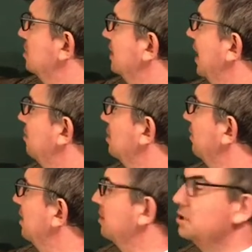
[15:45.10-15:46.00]
together and
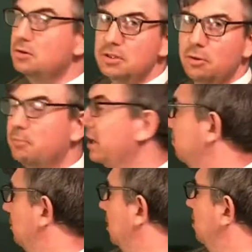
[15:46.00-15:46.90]
divide it by 2, so
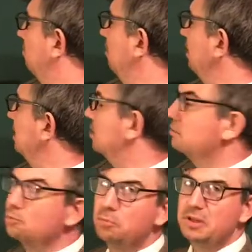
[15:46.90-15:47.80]
my median
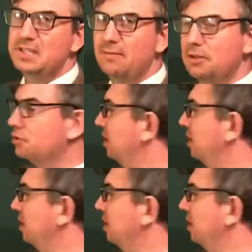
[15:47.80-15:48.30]
would be 73.